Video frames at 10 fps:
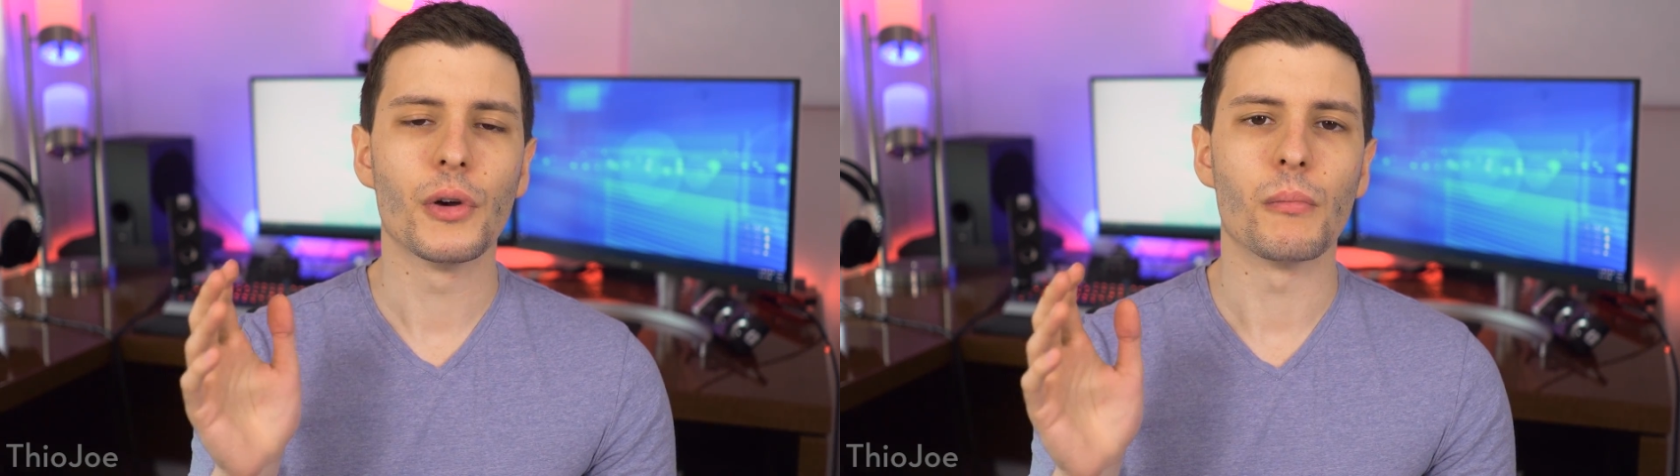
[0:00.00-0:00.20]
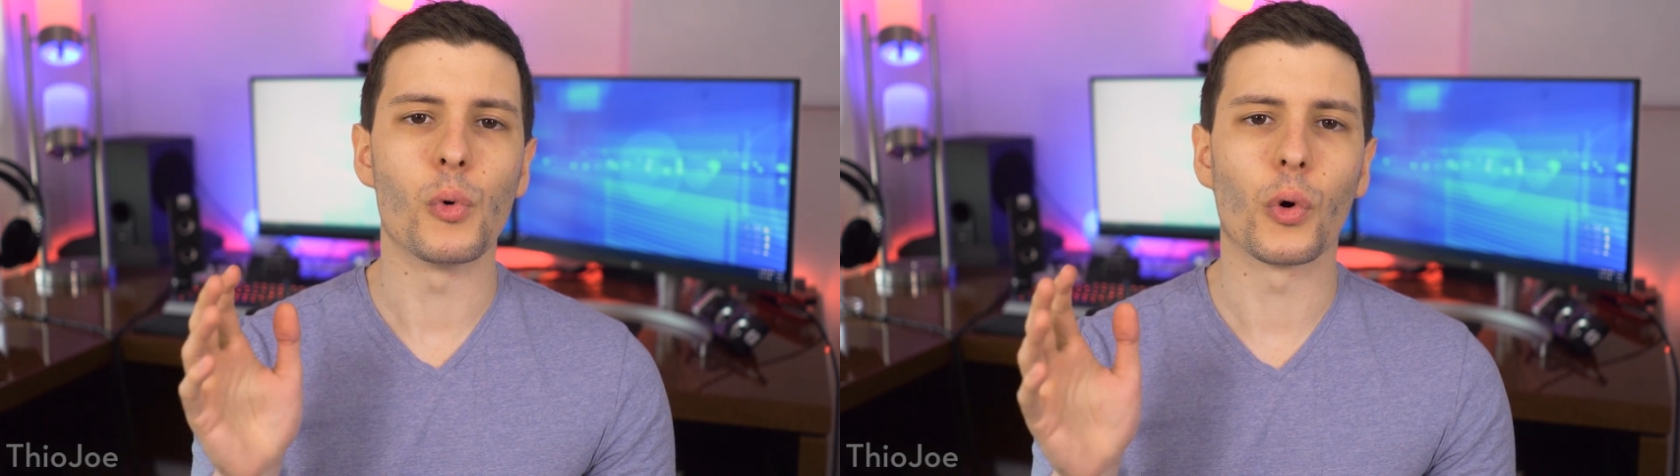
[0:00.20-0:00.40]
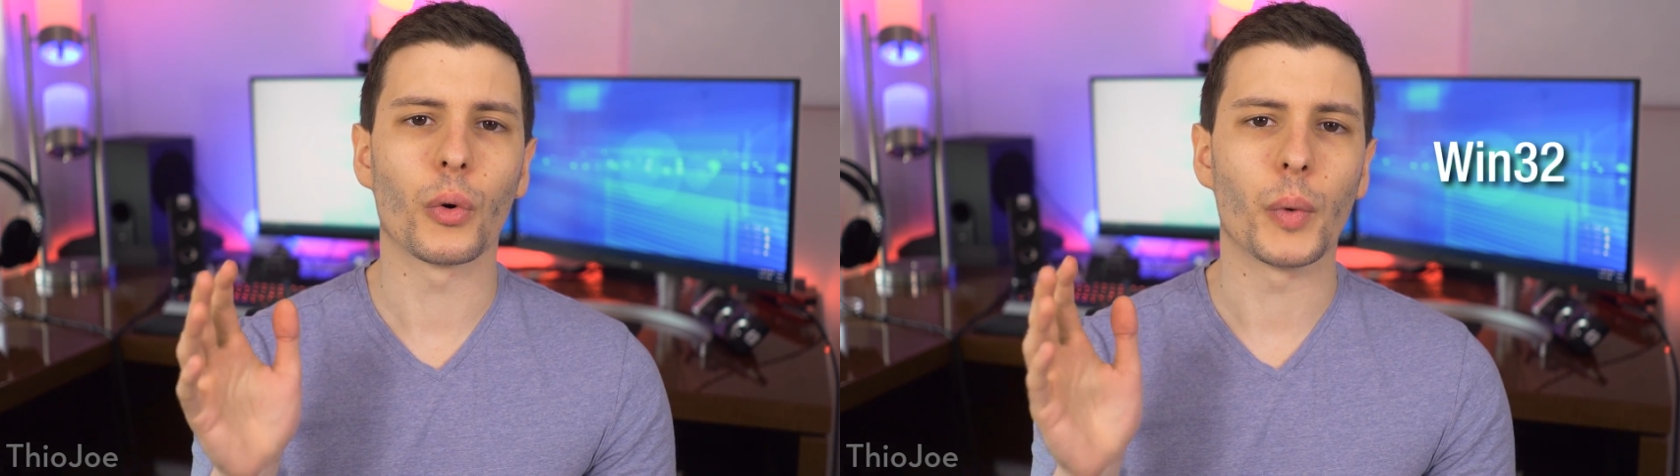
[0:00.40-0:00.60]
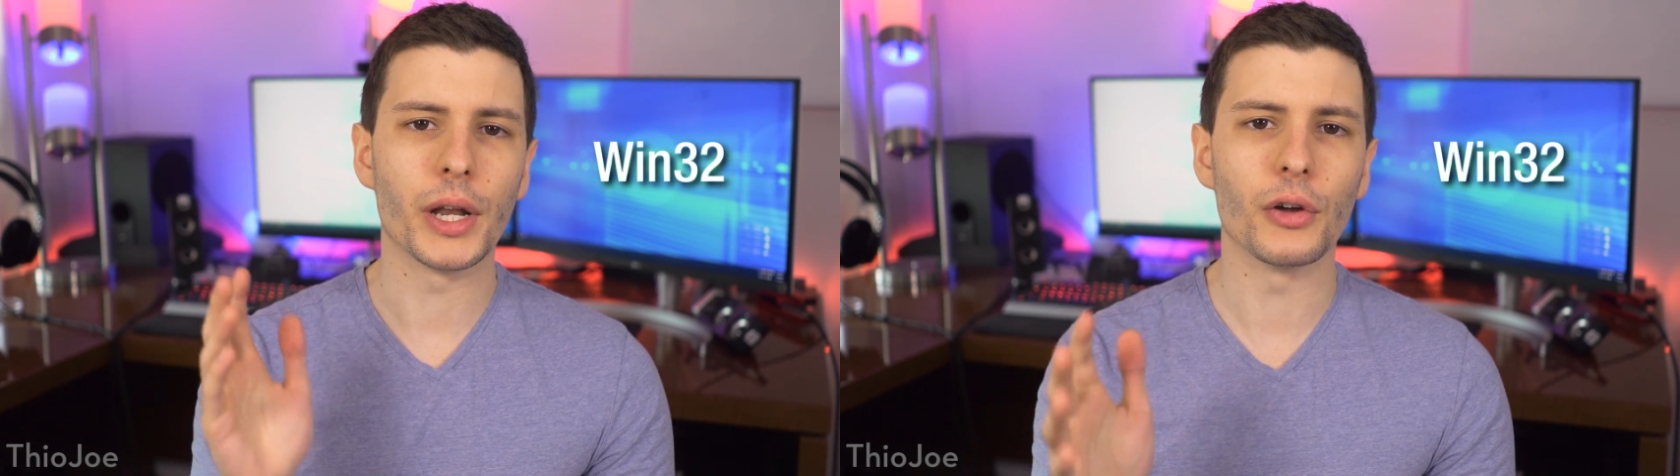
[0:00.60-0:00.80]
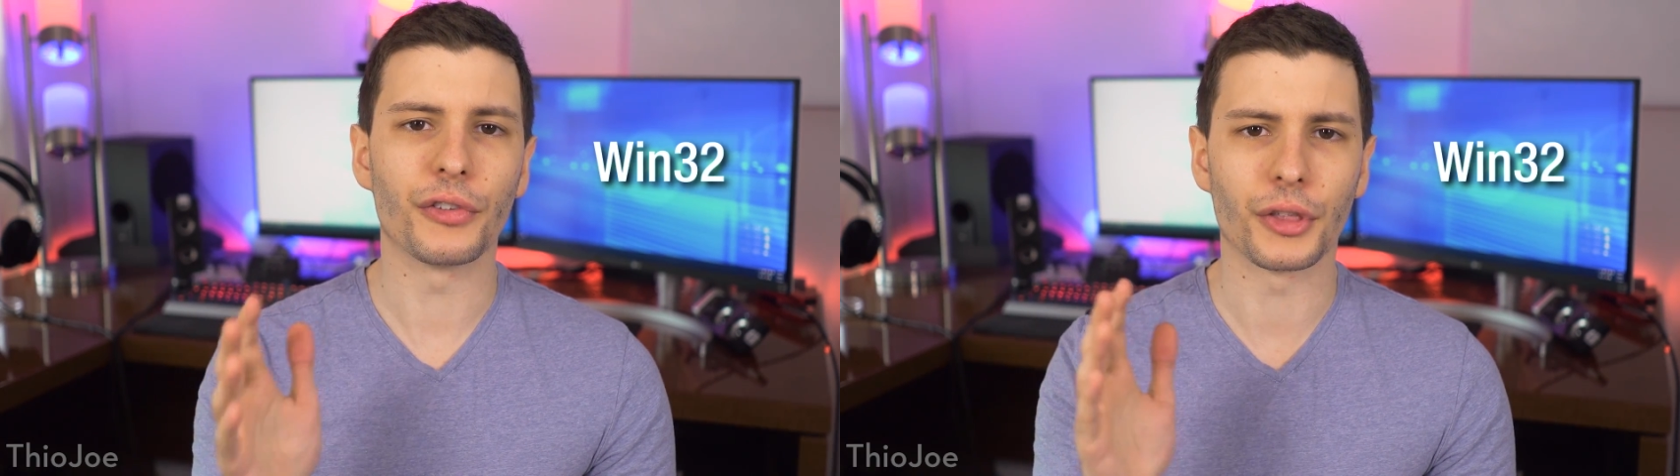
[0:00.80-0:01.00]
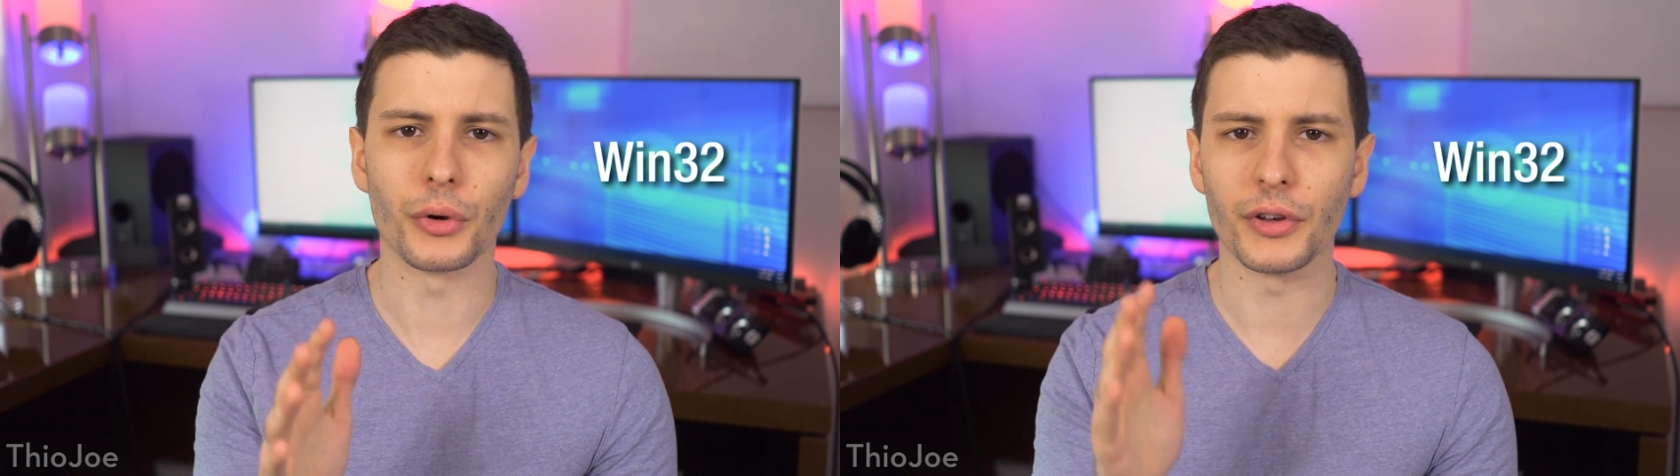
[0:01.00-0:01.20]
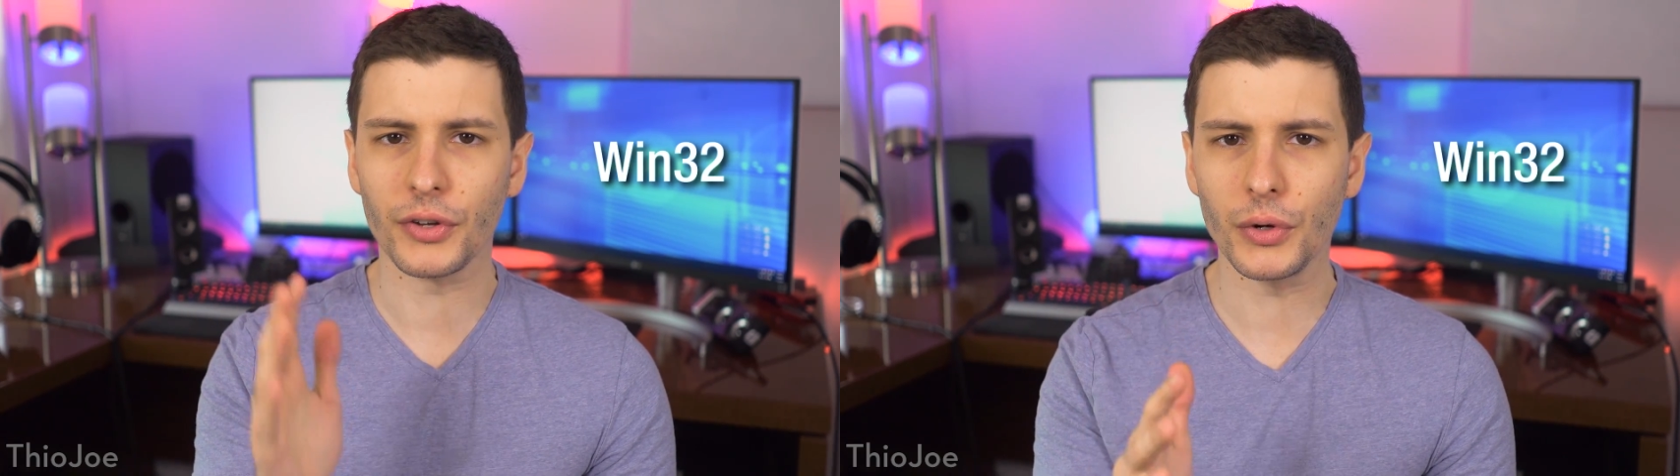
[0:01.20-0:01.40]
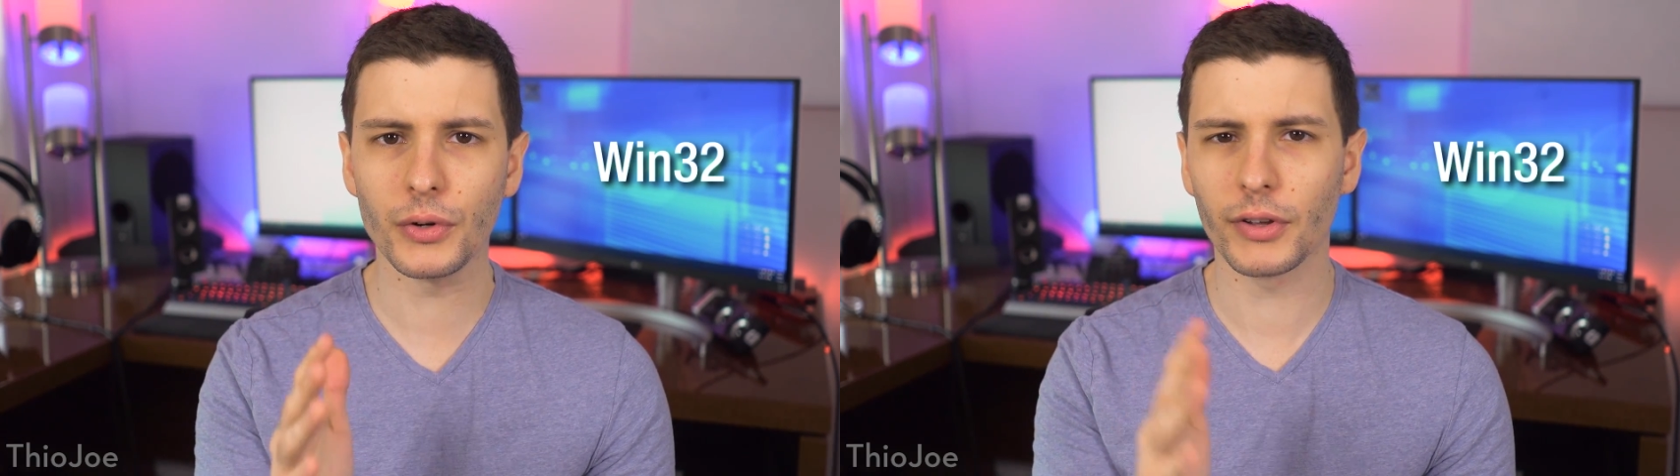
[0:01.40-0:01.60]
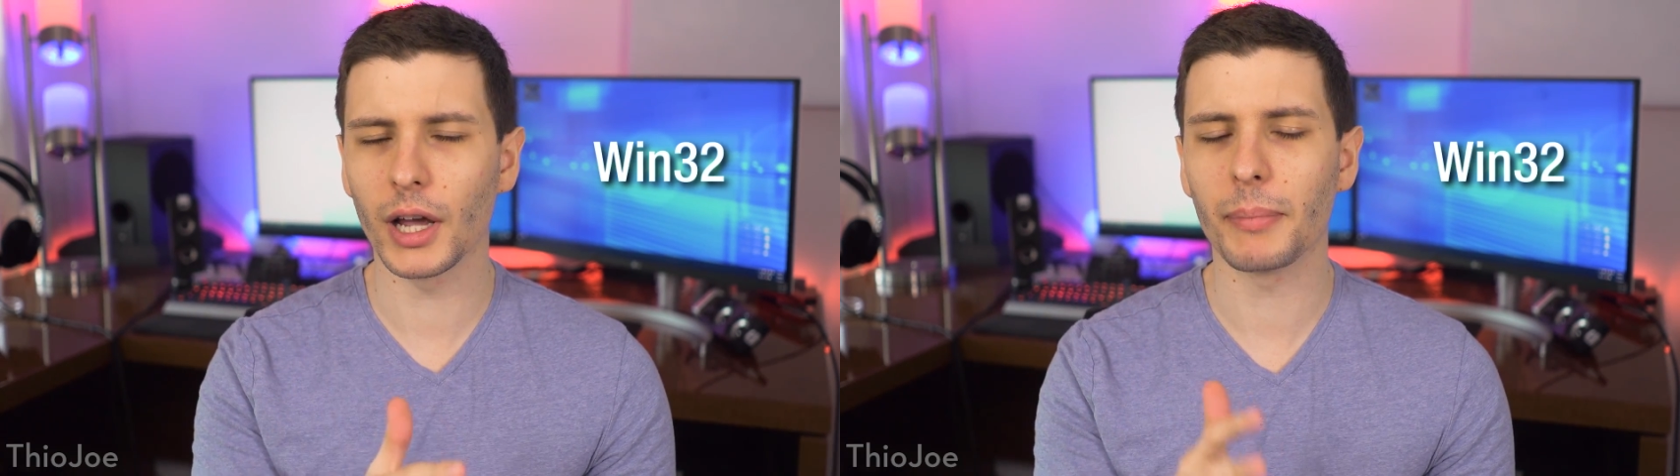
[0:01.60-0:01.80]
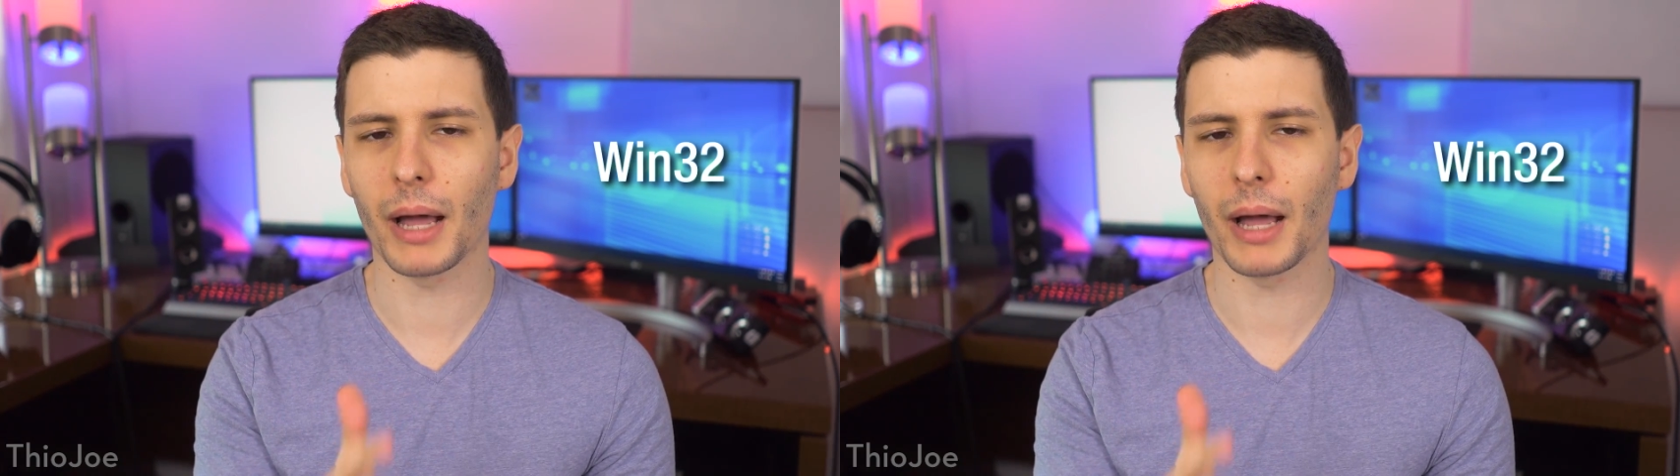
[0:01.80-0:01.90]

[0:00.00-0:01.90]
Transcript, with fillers: more Windows thirty-two type